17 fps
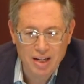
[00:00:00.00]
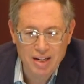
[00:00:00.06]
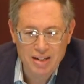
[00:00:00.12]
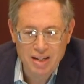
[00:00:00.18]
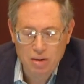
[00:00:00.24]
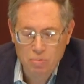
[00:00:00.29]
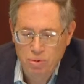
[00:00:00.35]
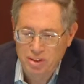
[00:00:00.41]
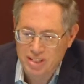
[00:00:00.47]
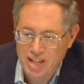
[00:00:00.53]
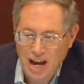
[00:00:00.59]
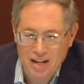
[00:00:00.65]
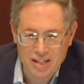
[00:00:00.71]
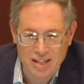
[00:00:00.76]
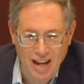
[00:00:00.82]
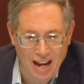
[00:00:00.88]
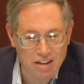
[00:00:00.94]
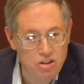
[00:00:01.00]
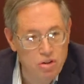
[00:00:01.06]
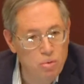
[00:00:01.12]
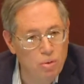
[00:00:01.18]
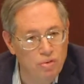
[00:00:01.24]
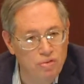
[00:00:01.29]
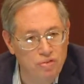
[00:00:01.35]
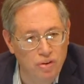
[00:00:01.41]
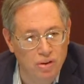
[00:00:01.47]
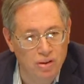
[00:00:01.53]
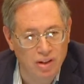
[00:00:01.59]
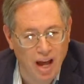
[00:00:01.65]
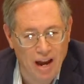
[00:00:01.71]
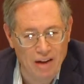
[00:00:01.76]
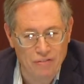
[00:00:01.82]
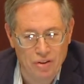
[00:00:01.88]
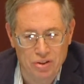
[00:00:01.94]
Kindy will not get you a full
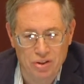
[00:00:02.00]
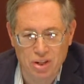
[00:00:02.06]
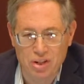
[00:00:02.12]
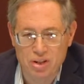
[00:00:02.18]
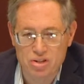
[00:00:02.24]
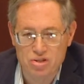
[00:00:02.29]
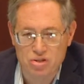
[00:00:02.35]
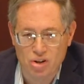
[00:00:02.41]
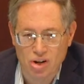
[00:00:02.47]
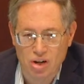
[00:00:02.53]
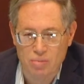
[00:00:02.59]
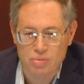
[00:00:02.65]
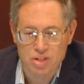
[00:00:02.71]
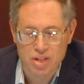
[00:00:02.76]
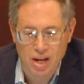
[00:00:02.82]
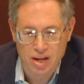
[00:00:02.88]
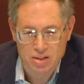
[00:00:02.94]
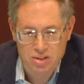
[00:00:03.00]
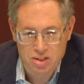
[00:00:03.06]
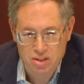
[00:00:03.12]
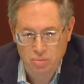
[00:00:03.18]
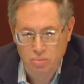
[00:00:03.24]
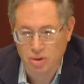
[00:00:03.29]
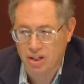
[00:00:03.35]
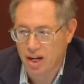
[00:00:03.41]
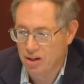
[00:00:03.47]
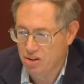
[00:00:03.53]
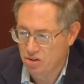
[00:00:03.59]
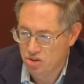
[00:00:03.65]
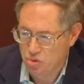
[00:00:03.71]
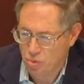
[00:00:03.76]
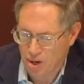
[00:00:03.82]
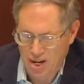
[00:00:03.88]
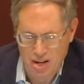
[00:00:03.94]
life under these circumstances. It will get you
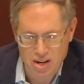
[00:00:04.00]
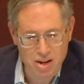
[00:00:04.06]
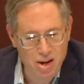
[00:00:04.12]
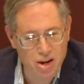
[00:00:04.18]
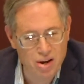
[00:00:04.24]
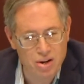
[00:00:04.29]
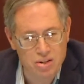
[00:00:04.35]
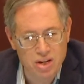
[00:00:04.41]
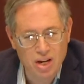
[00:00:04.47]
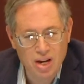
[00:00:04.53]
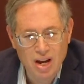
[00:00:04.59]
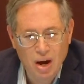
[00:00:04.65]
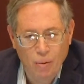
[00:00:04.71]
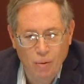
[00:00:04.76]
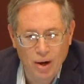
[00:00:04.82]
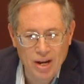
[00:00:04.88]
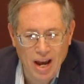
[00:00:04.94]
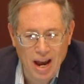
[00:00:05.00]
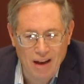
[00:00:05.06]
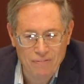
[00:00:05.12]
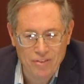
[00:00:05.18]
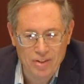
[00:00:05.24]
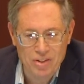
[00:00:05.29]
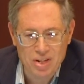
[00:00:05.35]
twenty years. Well, you have to